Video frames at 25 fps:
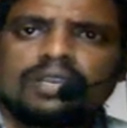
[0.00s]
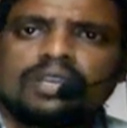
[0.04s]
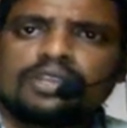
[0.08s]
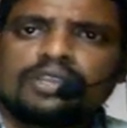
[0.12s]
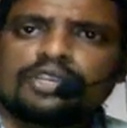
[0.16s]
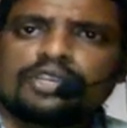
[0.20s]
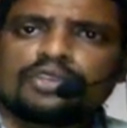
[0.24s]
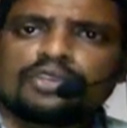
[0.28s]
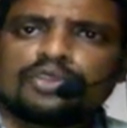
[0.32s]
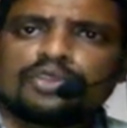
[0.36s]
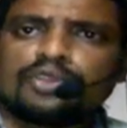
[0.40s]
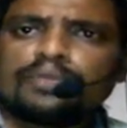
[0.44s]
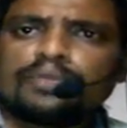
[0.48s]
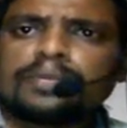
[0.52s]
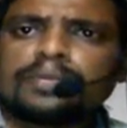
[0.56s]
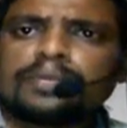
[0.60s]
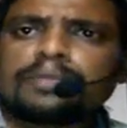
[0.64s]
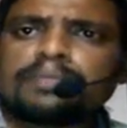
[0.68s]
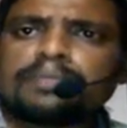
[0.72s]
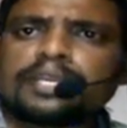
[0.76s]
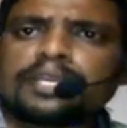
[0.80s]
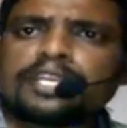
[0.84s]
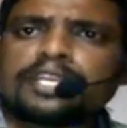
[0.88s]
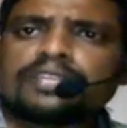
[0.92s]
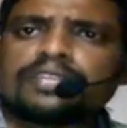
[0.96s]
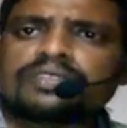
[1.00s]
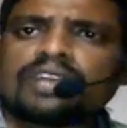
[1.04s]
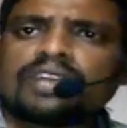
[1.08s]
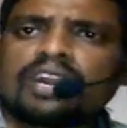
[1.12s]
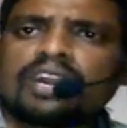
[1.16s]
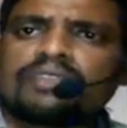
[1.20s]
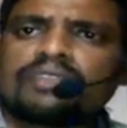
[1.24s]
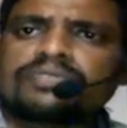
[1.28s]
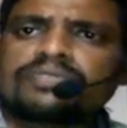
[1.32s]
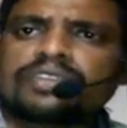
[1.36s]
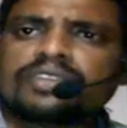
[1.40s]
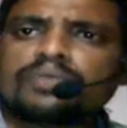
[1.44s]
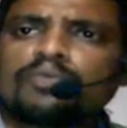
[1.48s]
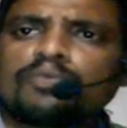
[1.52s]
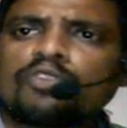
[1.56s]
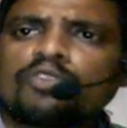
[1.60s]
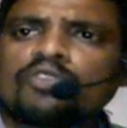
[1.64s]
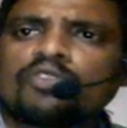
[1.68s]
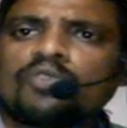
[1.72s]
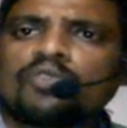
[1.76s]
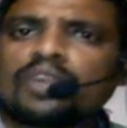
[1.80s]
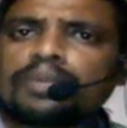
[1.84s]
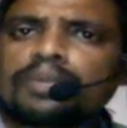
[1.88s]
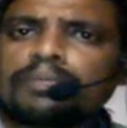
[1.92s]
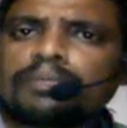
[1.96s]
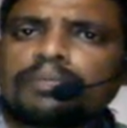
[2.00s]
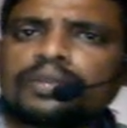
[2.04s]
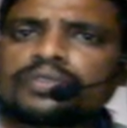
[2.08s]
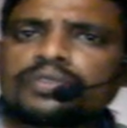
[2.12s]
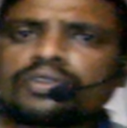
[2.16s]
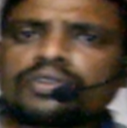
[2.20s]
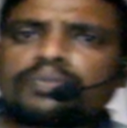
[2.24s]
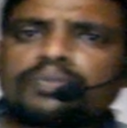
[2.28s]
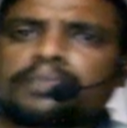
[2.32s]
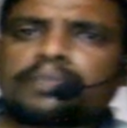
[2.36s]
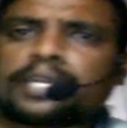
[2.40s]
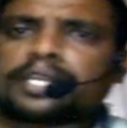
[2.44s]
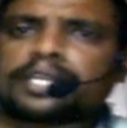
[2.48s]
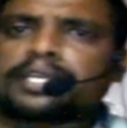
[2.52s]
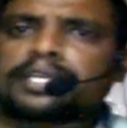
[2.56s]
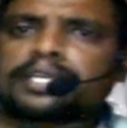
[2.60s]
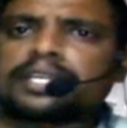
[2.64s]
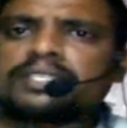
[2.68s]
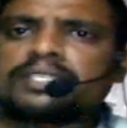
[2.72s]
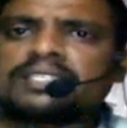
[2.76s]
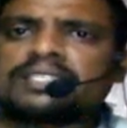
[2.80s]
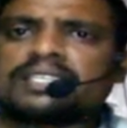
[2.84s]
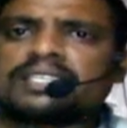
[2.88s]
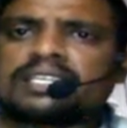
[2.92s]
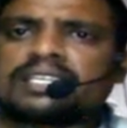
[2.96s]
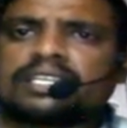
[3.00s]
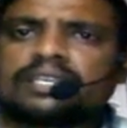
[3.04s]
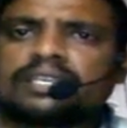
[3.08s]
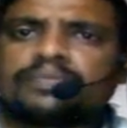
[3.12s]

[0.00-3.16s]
In human beings, after 1 month of pregnancy,